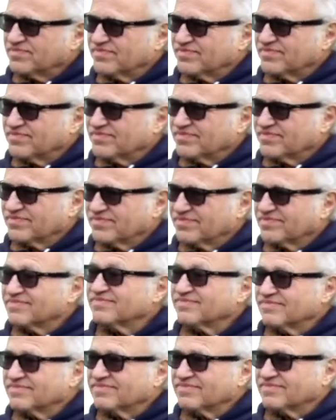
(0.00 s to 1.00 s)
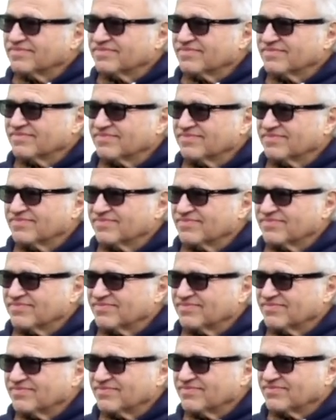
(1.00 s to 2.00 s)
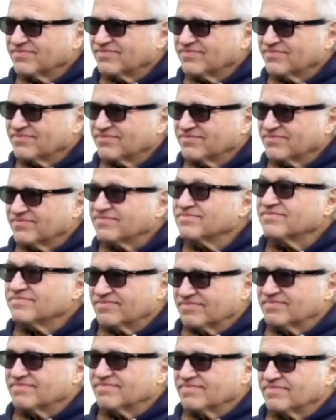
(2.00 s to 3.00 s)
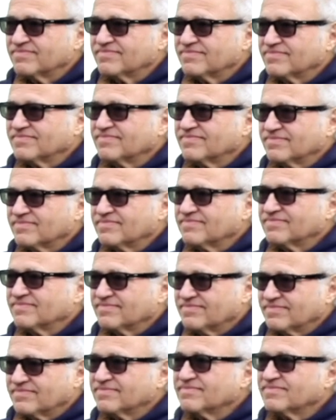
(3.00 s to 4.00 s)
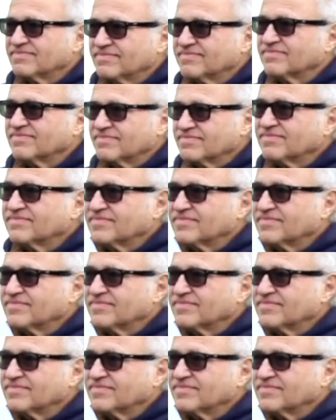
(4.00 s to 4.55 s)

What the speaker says: This person isn't speaking.